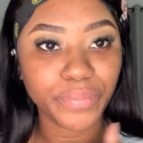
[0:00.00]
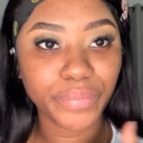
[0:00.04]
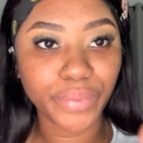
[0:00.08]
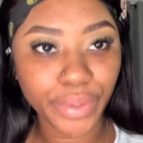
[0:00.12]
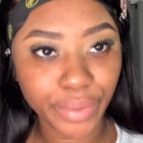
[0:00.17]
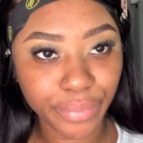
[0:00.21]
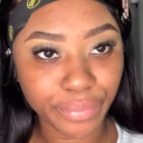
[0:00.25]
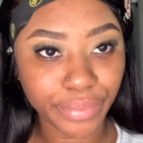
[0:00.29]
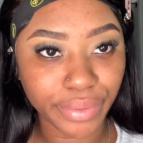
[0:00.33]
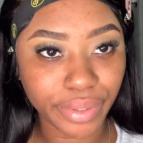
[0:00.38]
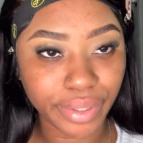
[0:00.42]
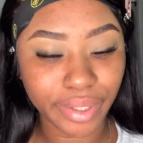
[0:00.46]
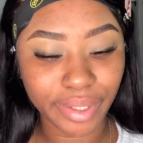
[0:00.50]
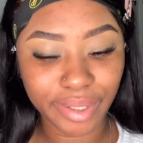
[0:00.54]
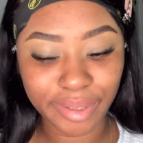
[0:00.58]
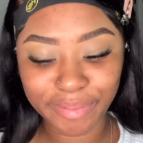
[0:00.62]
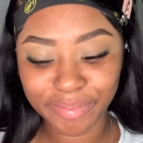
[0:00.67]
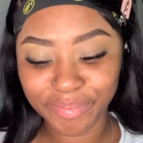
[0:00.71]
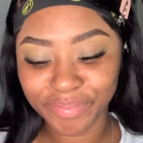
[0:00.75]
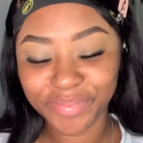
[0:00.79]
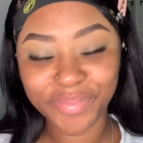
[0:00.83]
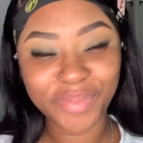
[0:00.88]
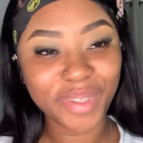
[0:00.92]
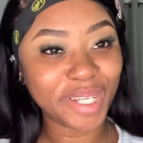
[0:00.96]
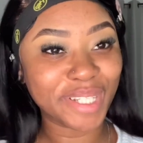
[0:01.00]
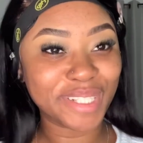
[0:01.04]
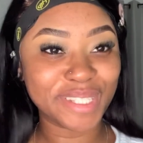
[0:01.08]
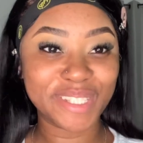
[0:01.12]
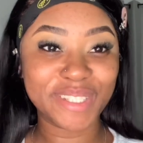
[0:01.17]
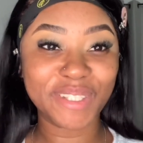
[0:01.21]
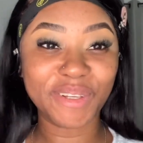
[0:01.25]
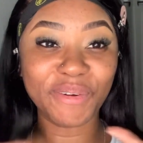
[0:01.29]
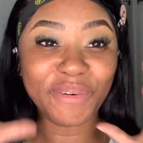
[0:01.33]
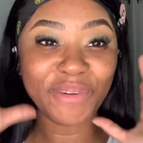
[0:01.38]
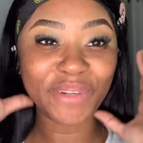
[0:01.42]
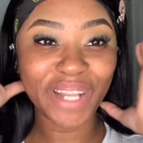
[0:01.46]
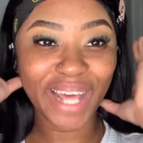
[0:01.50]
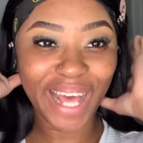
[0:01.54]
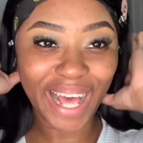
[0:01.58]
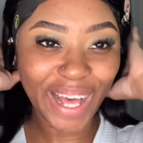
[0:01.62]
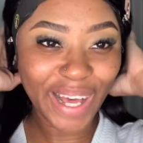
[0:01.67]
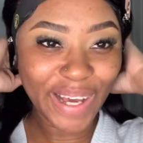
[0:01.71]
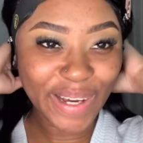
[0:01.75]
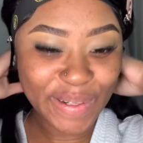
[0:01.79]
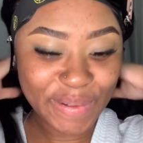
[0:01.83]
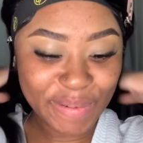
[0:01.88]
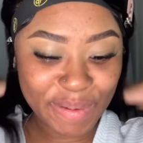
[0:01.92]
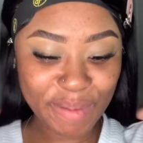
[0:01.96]
period. So
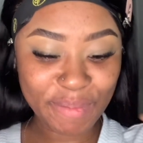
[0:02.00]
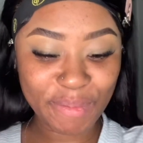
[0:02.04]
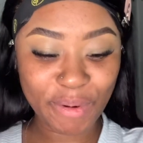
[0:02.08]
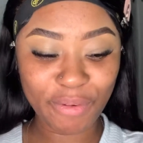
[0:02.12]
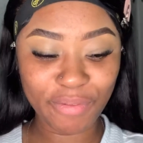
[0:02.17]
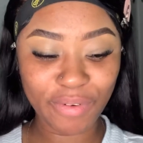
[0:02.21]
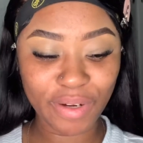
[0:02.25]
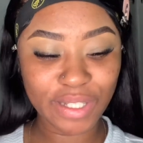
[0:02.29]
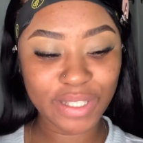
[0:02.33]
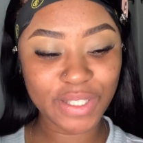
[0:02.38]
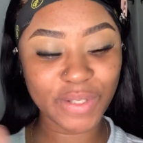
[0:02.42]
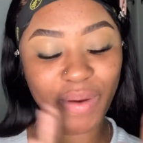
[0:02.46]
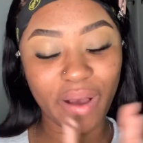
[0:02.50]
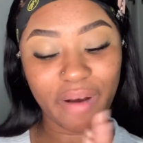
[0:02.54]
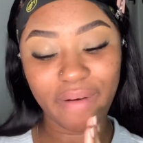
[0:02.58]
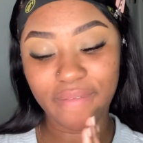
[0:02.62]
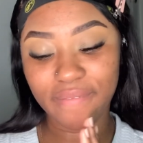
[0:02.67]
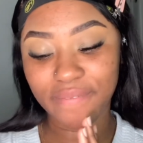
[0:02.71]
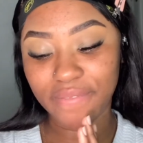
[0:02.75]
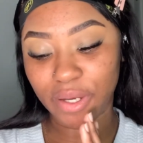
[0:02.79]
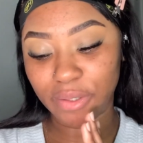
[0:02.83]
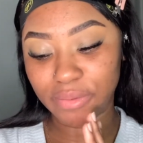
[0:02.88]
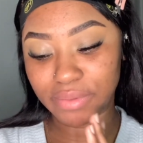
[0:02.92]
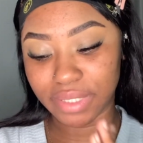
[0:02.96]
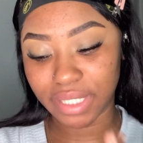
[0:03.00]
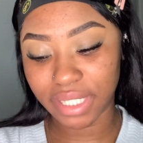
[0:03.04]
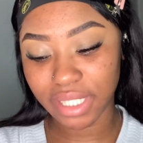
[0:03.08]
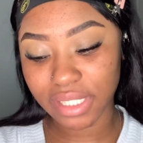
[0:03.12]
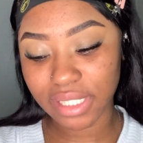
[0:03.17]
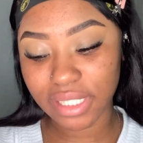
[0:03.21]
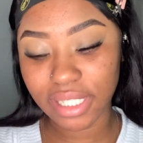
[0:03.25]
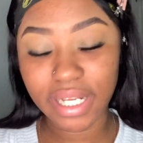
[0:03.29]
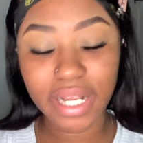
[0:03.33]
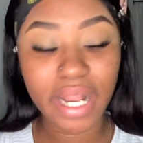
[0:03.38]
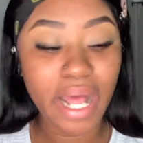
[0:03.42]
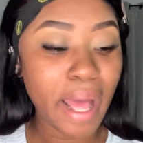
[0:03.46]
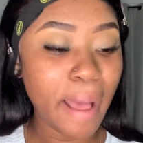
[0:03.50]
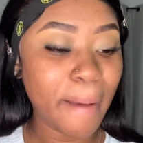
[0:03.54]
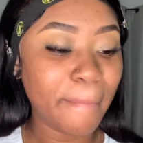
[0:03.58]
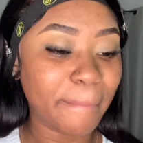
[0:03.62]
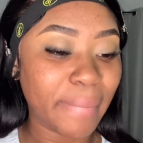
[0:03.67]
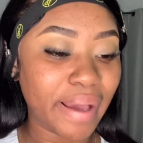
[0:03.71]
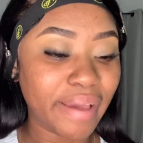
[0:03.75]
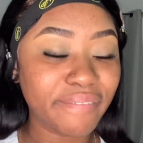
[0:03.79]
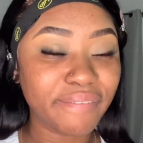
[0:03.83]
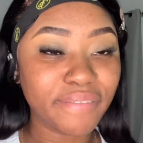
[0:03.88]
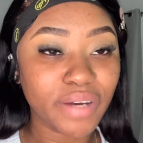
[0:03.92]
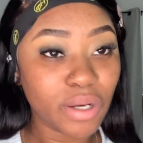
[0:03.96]
now we move on to our foundation.
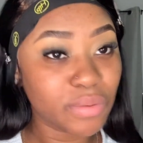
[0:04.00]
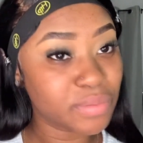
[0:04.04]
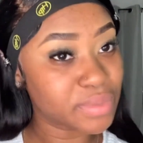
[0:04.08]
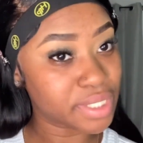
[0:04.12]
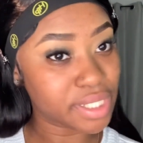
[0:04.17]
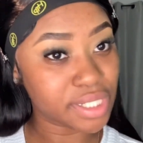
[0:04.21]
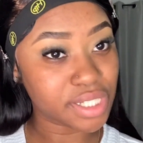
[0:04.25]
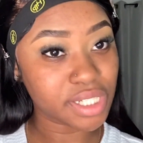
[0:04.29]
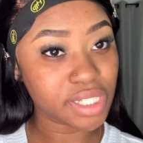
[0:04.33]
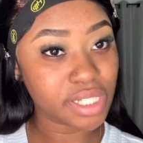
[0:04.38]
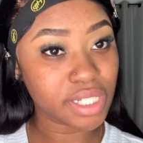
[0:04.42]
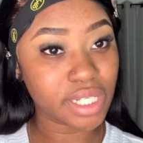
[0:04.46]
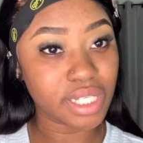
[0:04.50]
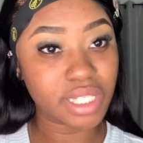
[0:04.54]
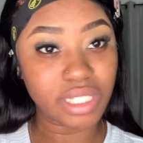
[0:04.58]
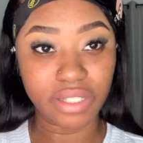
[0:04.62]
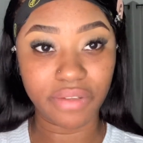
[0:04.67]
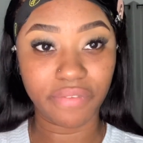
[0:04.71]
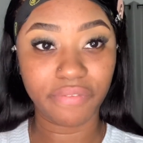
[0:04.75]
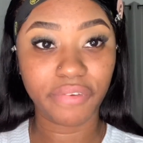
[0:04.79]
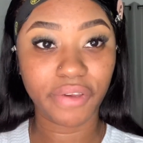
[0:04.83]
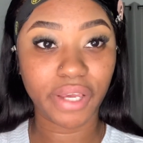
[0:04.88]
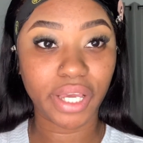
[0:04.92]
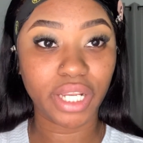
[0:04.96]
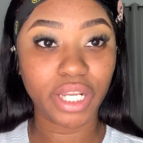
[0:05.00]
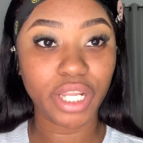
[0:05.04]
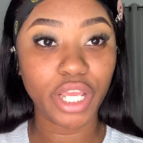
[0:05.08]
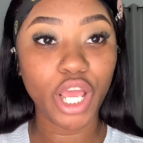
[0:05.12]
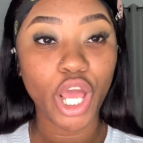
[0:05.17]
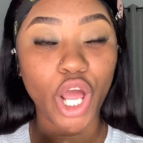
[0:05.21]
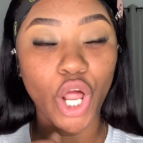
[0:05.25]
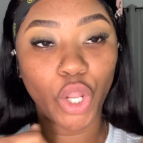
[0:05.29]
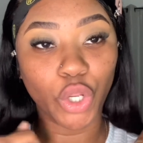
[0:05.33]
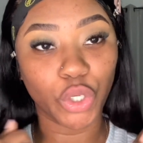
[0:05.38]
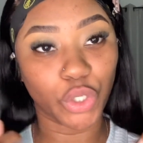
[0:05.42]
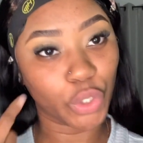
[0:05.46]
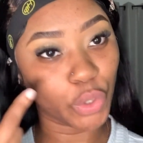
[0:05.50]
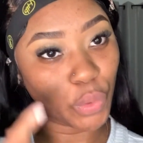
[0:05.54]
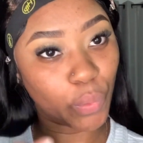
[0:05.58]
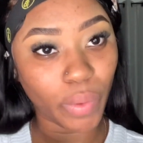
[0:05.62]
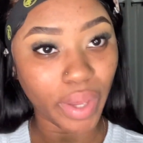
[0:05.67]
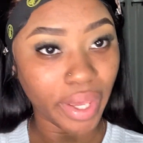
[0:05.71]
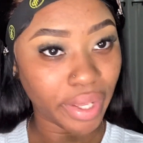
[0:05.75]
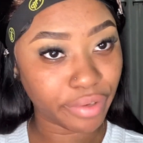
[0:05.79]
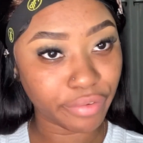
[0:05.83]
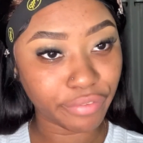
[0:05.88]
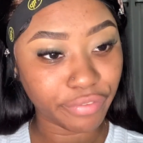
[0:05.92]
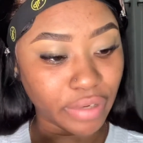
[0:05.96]
My foundation is a fairly
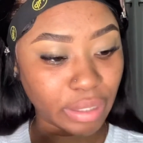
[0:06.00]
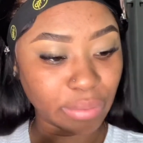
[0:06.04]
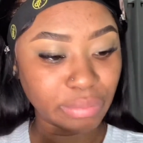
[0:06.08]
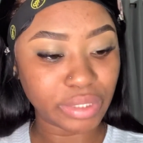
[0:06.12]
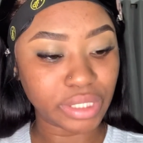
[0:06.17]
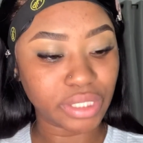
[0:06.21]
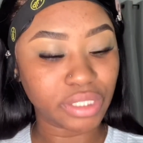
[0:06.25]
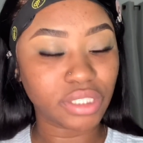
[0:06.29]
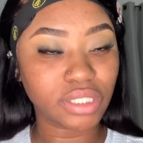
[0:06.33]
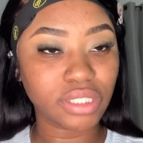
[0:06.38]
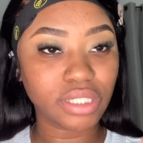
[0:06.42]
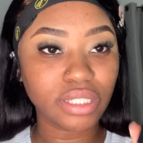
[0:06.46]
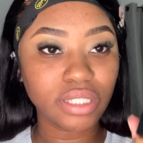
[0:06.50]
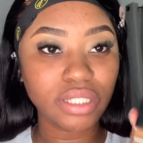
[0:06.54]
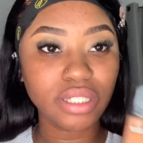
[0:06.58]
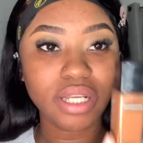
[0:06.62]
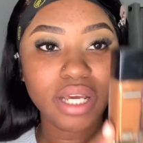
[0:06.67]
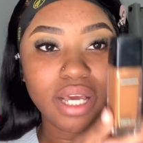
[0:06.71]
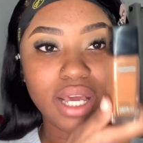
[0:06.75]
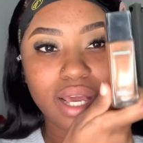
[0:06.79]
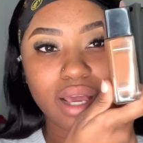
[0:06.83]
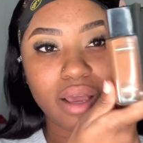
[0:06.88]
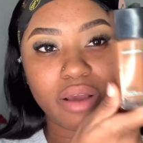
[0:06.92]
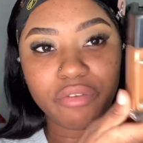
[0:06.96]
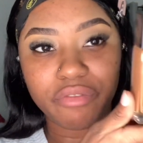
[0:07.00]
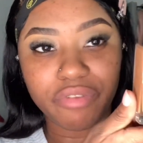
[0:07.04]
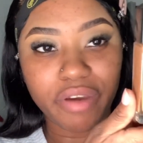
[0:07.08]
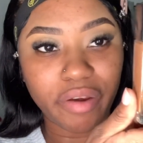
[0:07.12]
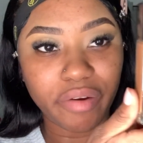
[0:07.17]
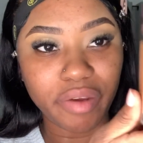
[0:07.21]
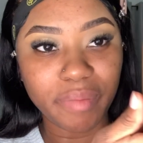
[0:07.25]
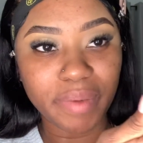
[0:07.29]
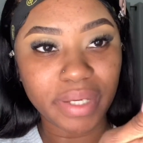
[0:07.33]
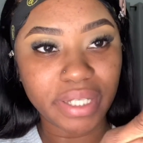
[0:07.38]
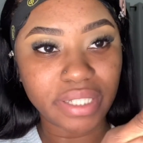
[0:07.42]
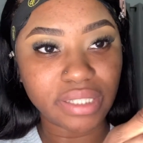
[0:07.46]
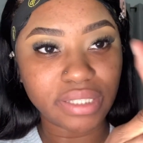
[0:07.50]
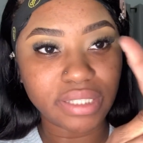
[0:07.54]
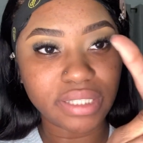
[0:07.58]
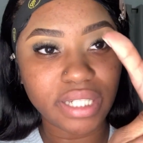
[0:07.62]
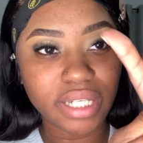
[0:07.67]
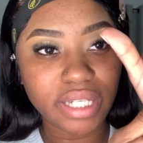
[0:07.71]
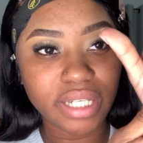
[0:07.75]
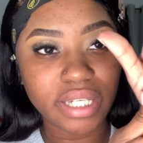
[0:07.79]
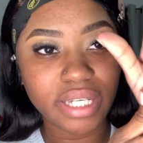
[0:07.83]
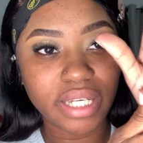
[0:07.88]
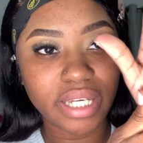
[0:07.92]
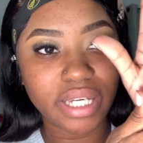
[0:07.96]
low-end foundation. Very
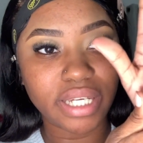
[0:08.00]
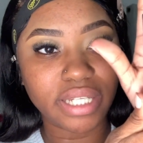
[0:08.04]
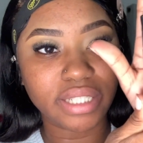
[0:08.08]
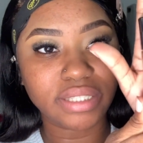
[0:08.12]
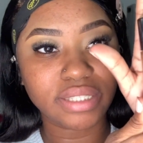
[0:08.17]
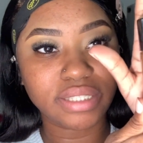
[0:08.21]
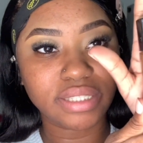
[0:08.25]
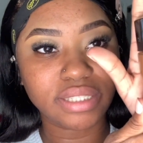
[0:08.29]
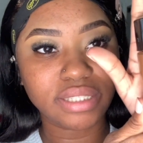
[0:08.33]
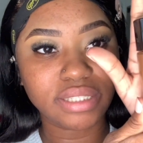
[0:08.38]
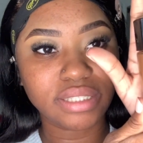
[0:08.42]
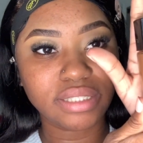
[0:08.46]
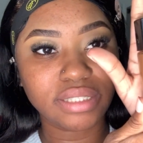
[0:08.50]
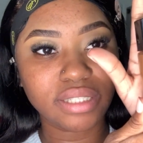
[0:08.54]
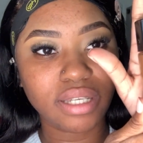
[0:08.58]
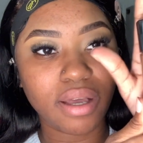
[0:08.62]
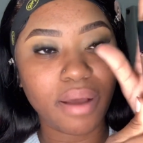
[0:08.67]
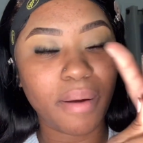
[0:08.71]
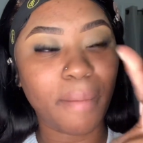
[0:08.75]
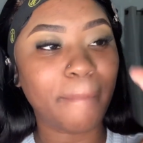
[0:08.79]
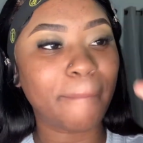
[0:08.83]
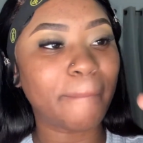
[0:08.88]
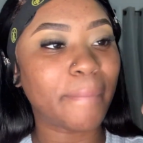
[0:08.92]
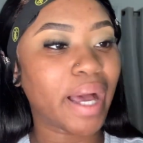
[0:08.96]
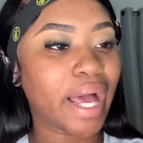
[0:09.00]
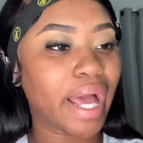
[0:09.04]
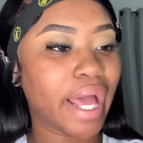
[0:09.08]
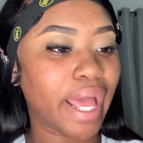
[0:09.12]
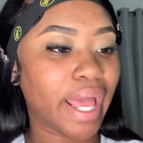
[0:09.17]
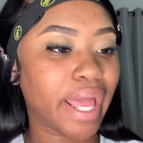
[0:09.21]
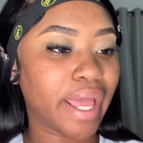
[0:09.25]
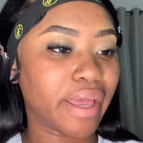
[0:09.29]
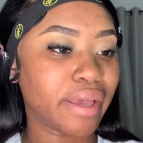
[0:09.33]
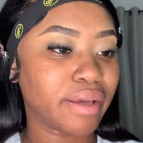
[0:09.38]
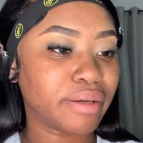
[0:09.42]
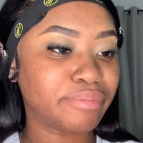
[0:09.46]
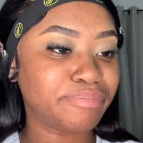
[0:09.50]
basic. It's my